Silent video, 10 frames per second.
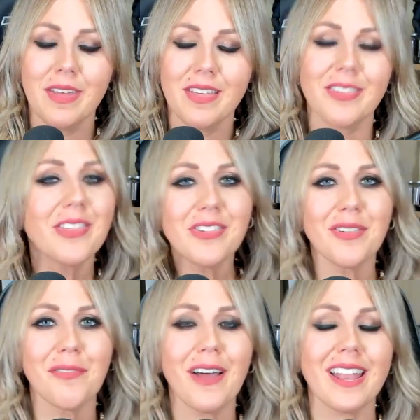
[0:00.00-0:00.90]
So this
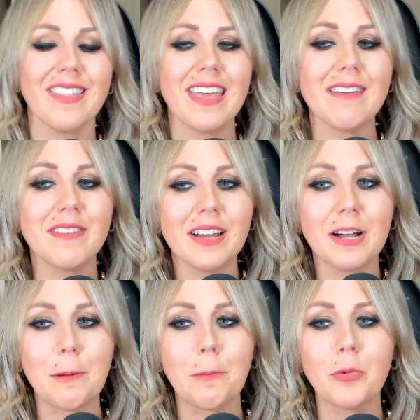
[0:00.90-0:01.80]
is fun. They've
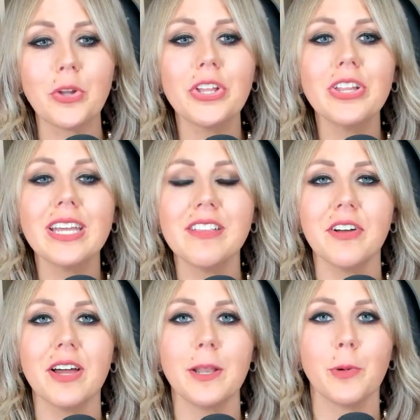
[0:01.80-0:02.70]
uh, really
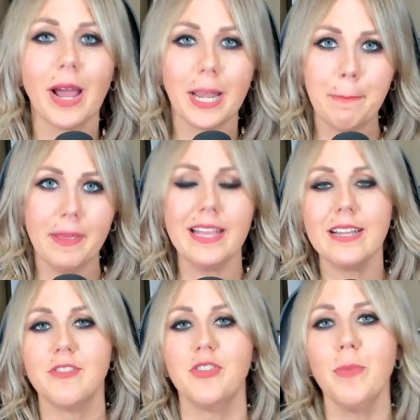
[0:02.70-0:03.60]
done quite a
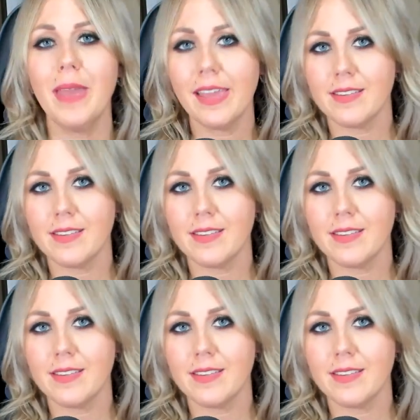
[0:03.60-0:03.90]
bit to make